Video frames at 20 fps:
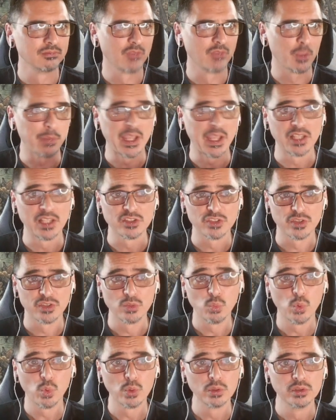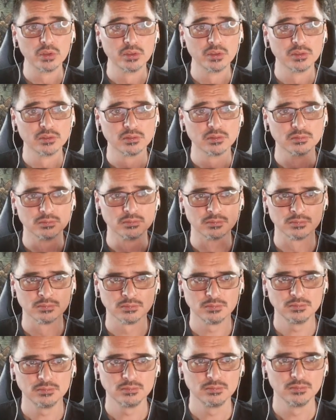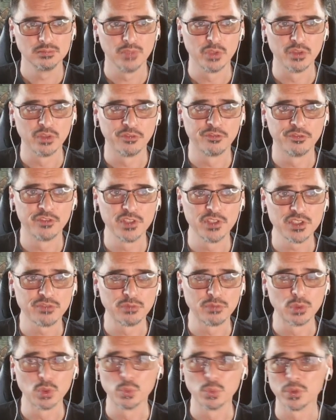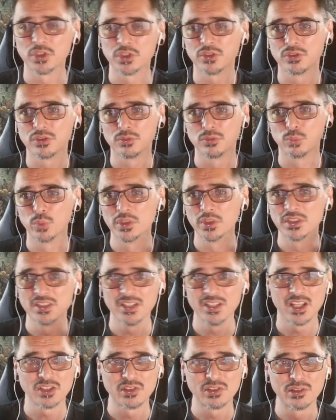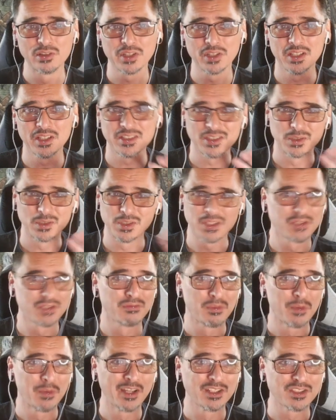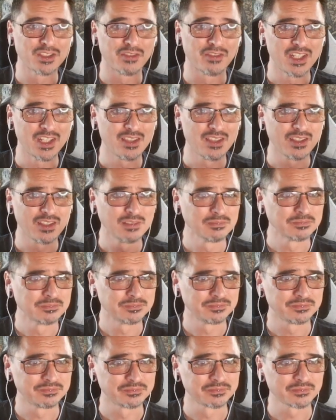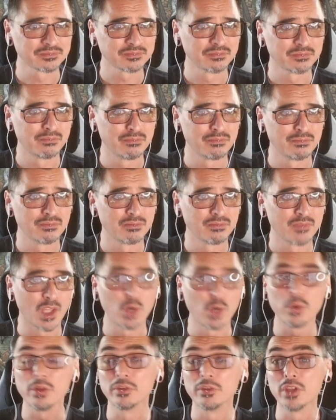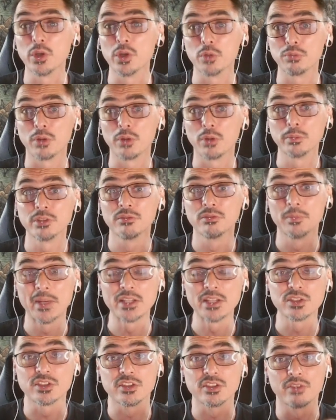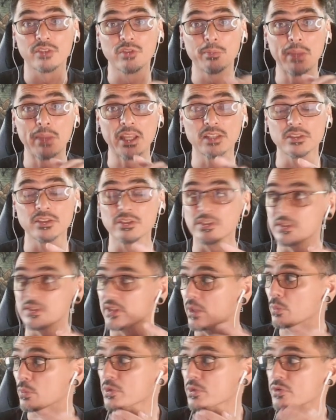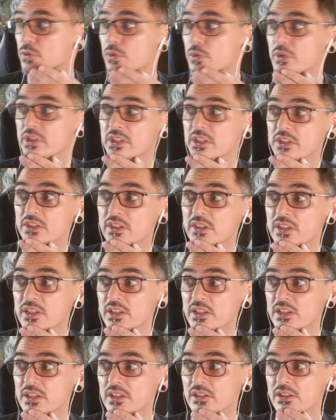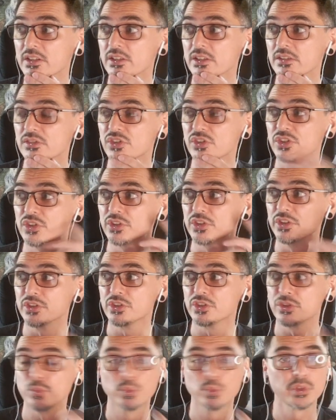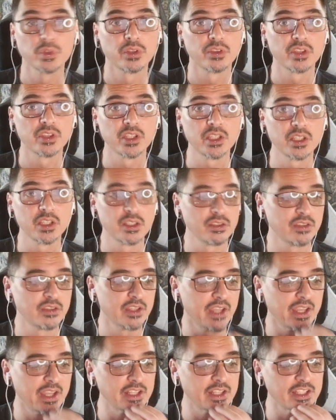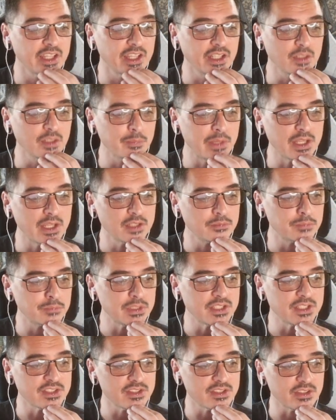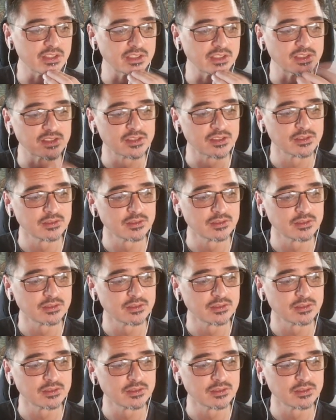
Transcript: patterns on the wall on the first floor, which we didn't actually look at, so it doesn't remind us of anything. Oh no, it probably reminds us of the patterns that we saw in the church with the alligator man beast things.